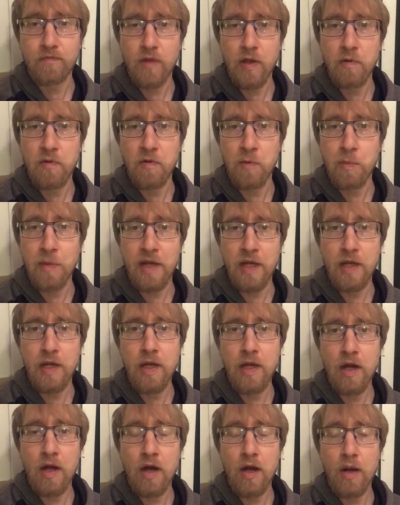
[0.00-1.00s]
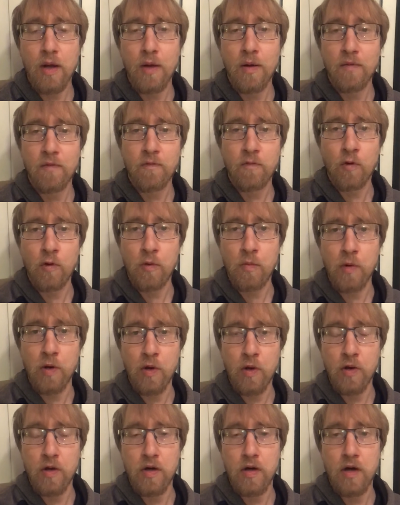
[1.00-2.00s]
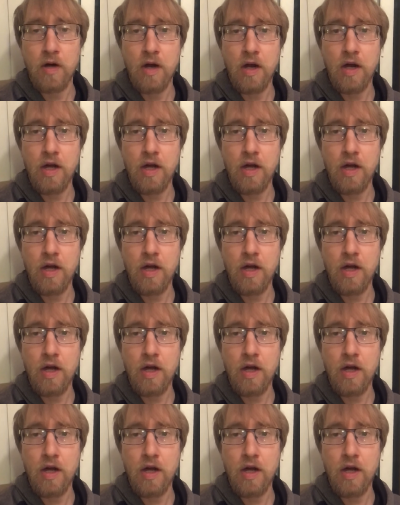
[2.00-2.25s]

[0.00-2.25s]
From a former